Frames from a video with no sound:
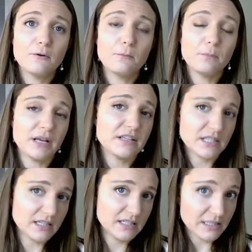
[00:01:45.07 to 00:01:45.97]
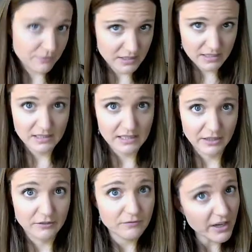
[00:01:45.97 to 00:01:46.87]
based on differences in
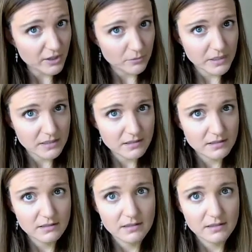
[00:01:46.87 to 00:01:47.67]
their environment